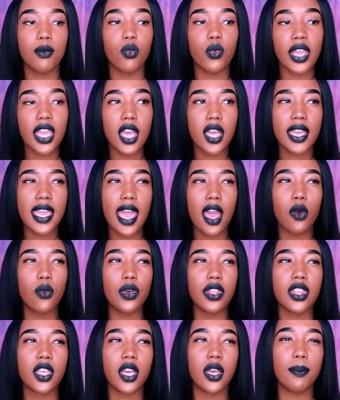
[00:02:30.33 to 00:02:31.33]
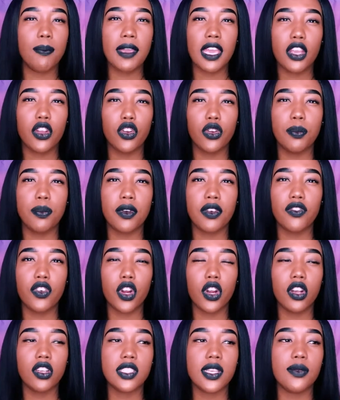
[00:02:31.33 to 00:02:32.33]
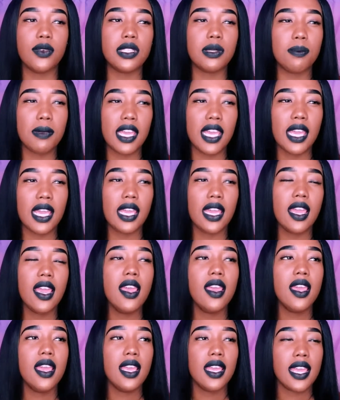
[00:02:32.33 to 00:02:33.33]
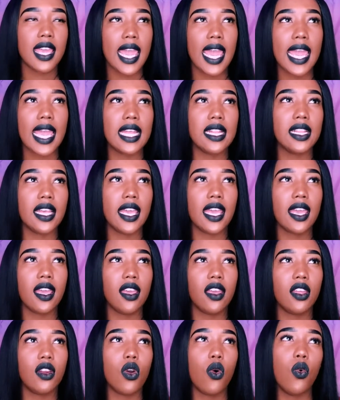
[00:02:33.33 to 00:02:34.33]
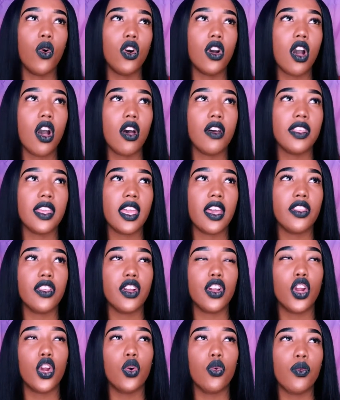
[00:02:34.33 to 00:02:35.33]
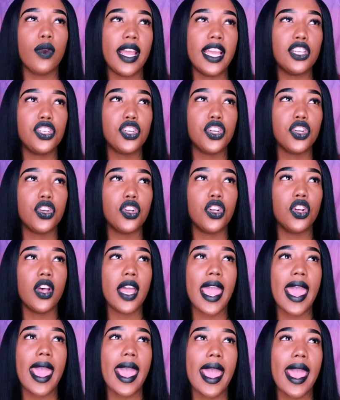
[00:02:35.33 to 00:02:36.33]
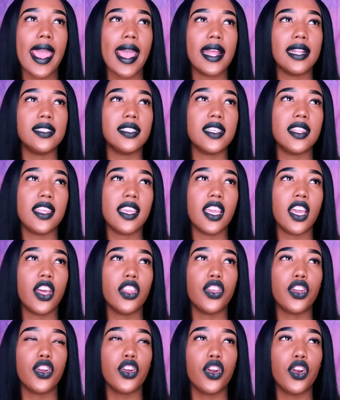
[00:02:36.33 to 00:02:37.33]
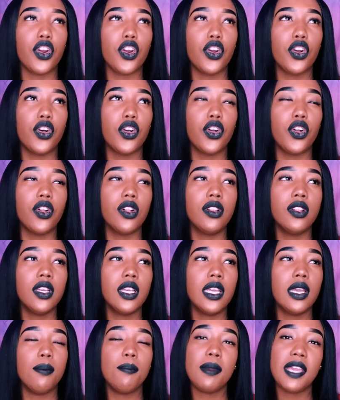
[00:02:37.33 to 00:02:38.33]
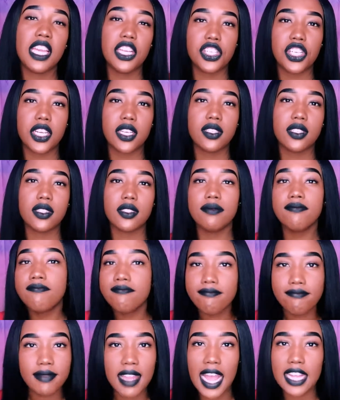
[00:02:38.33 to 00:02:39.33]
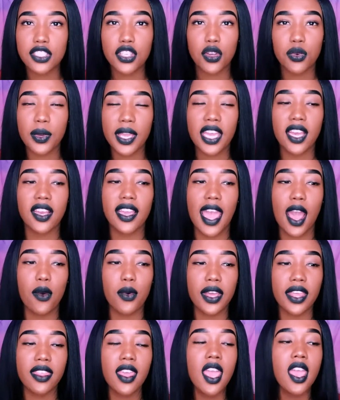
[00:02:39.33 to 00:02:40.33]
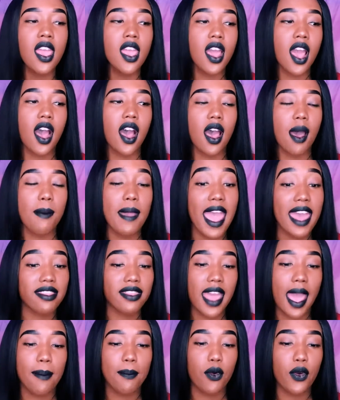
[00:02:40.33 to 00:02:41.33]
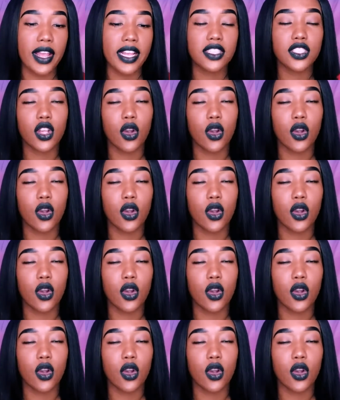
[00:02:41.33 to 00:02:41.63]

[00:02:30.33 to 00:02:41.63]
We hung out with a big group of girls. It was me, Caitlin, we'll call the other girl Rachel, and the other girl Peaches. That's who we hung out with at that point.